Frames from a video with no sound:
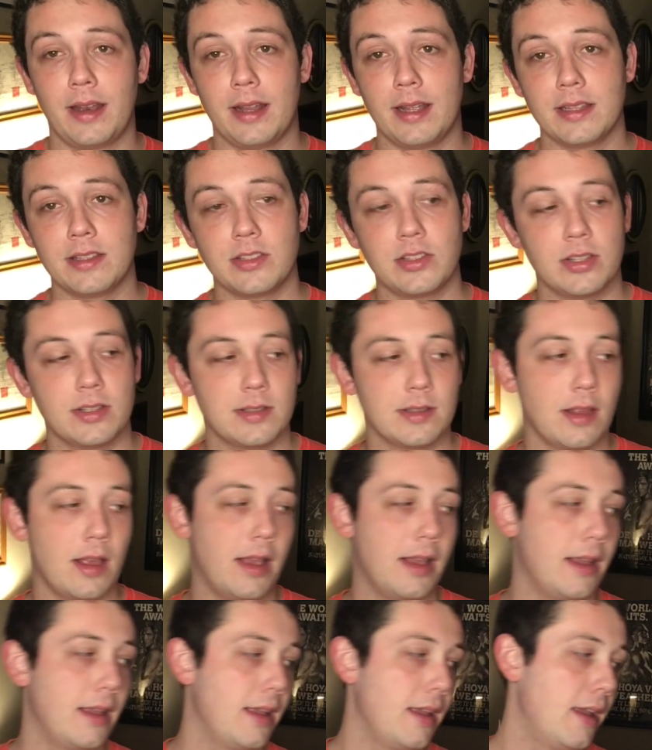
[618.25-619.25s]
it's just
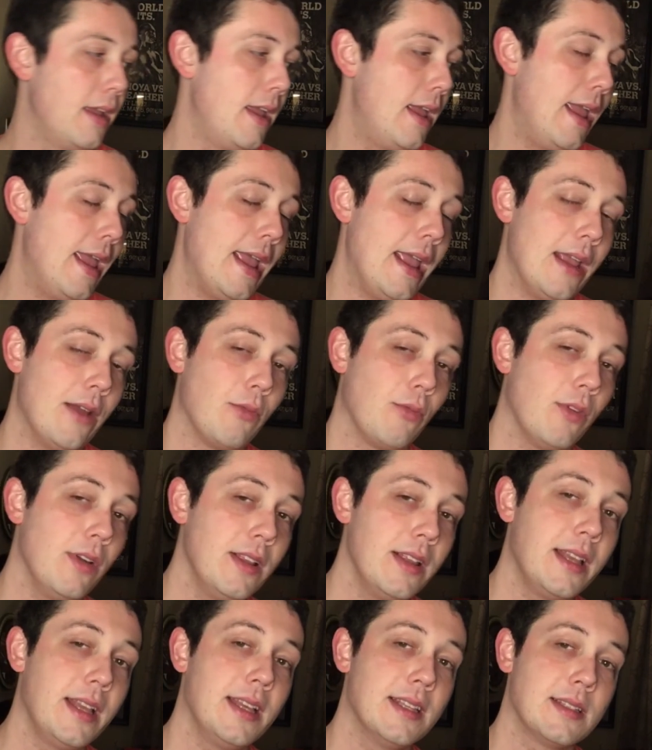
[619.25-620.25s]
like, it
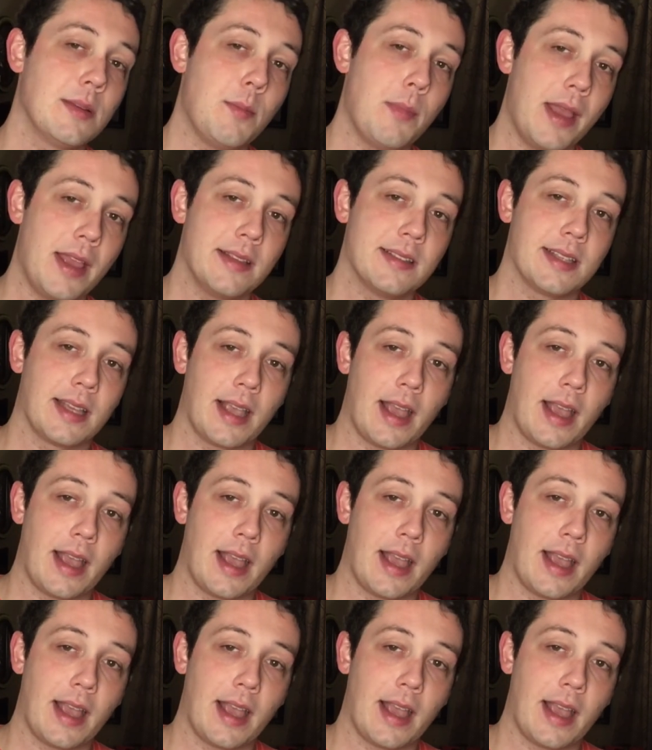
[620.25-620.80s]
really is amazing.